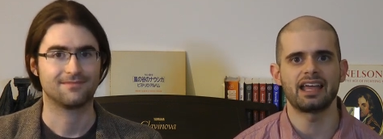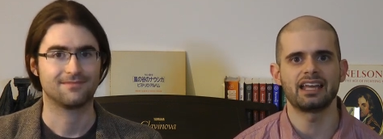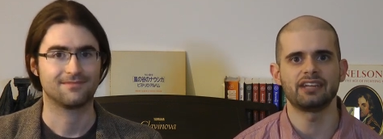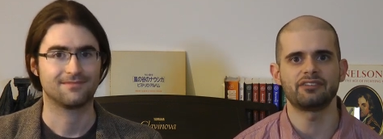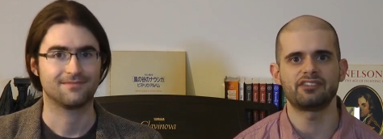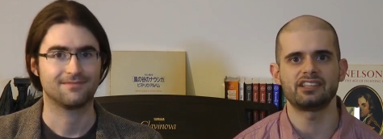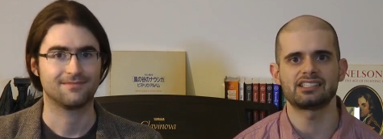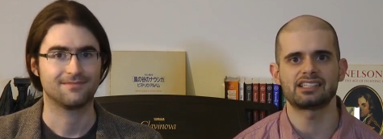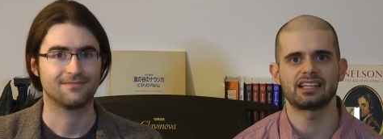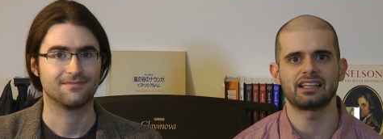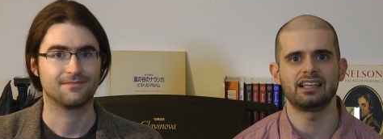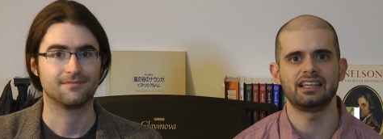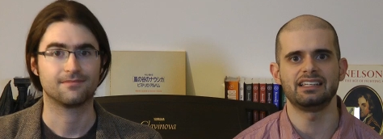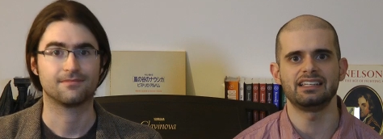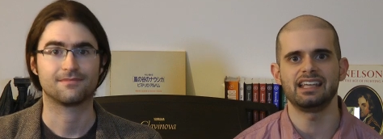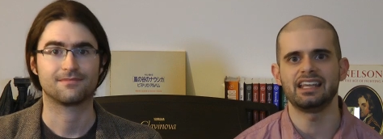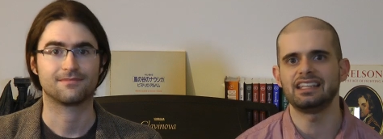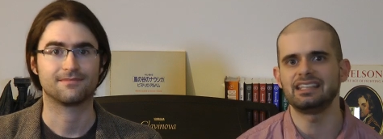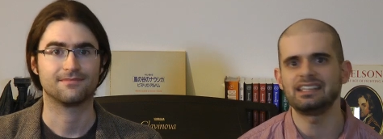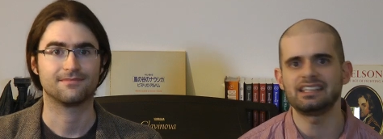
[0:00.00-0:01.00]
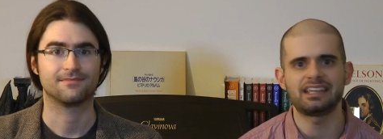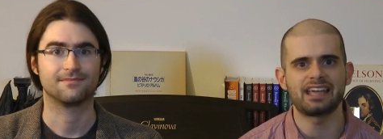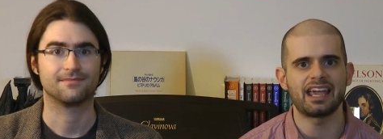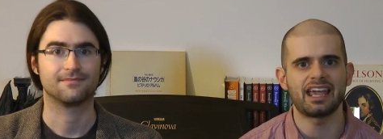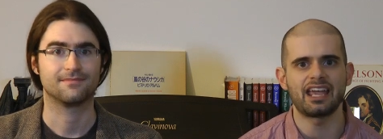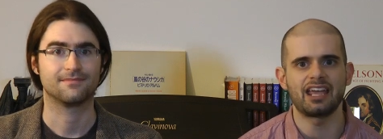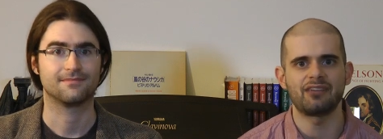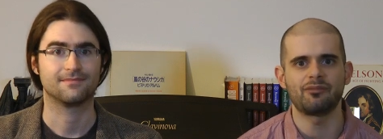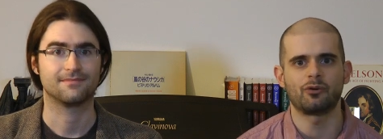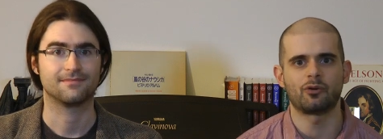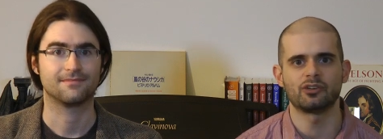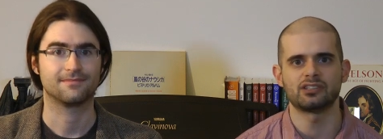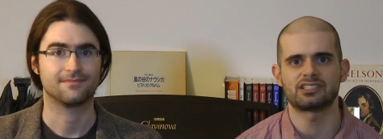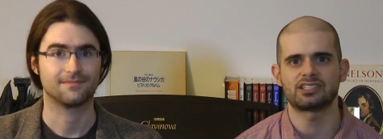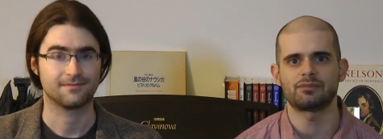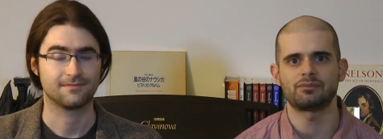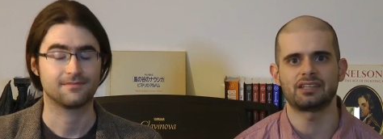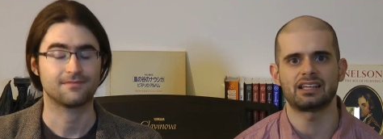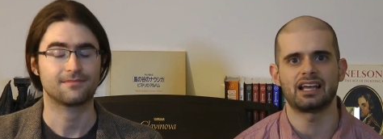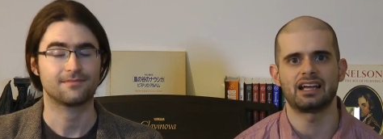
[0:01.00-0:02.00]
Speaker 1: And if there's a, an indie game or
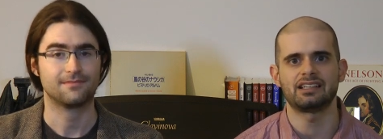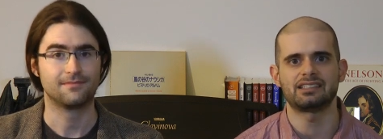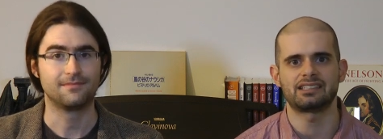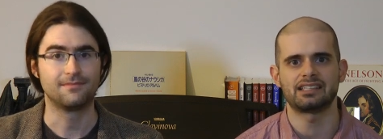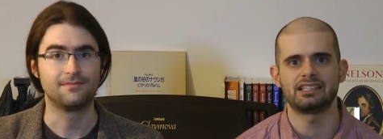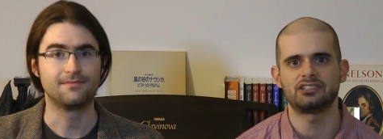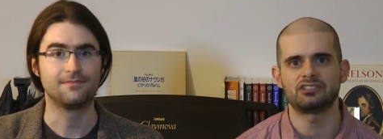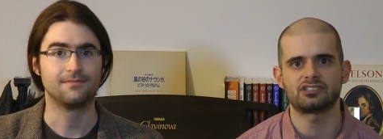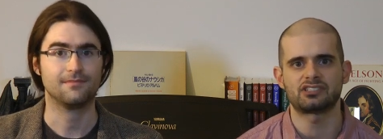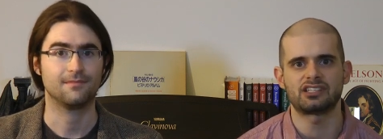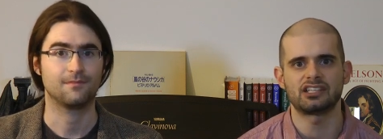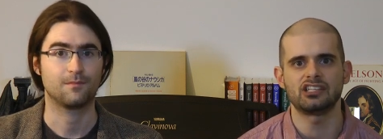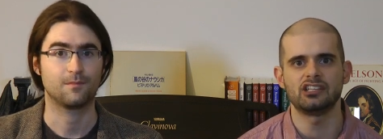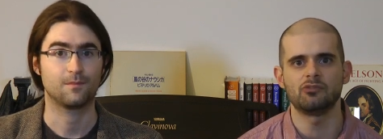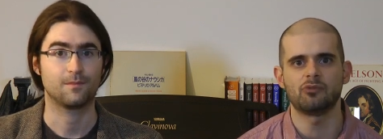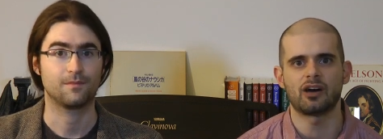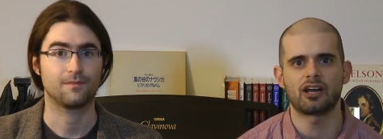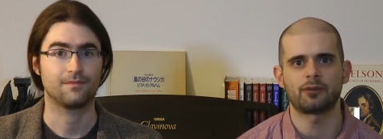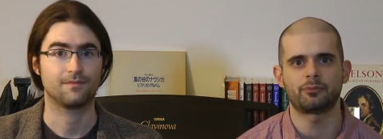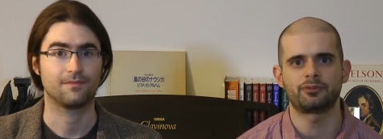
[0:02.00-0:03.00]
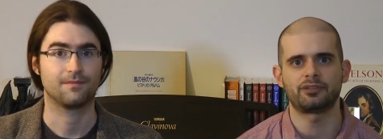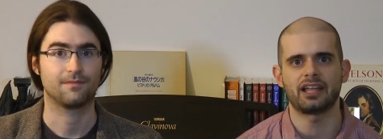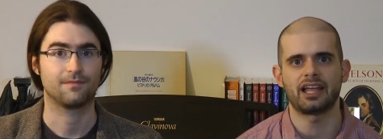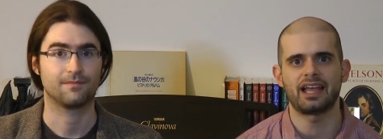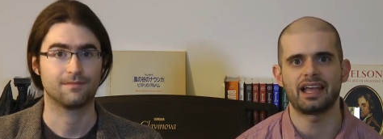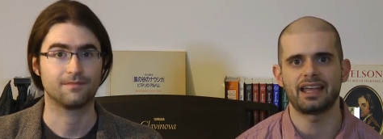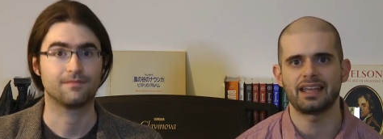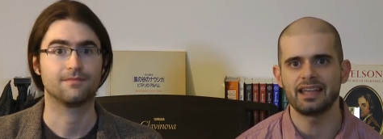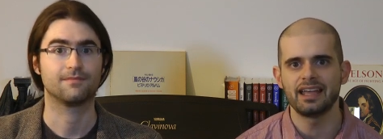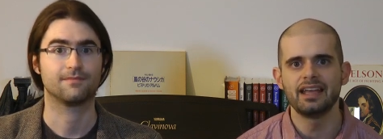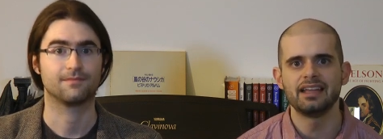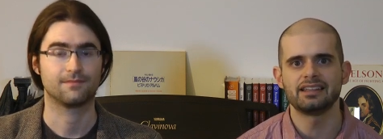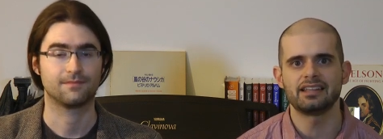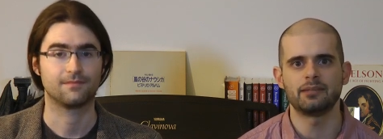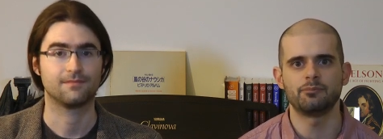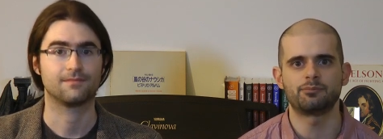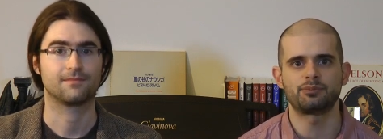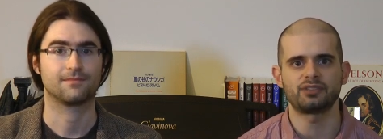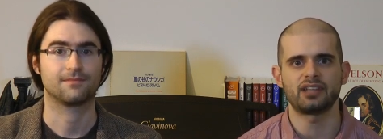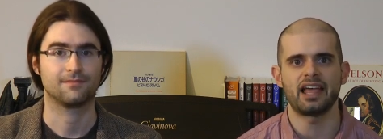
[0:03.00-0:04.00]
something else interesting you want to play,
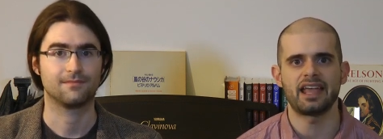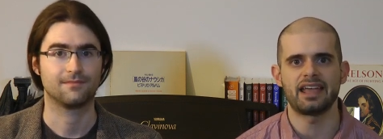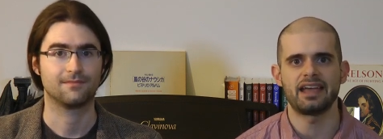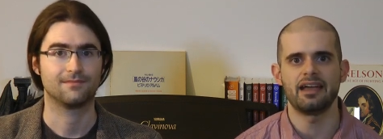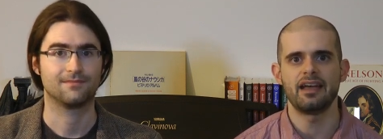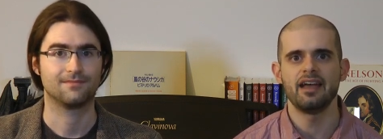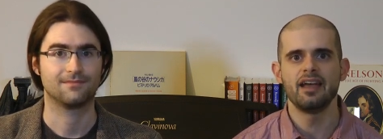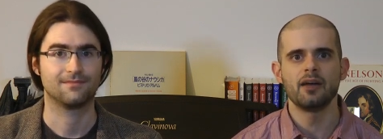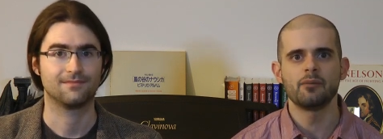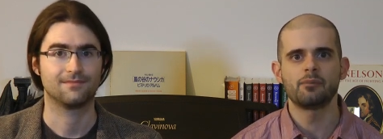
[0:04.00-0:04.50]
then play it.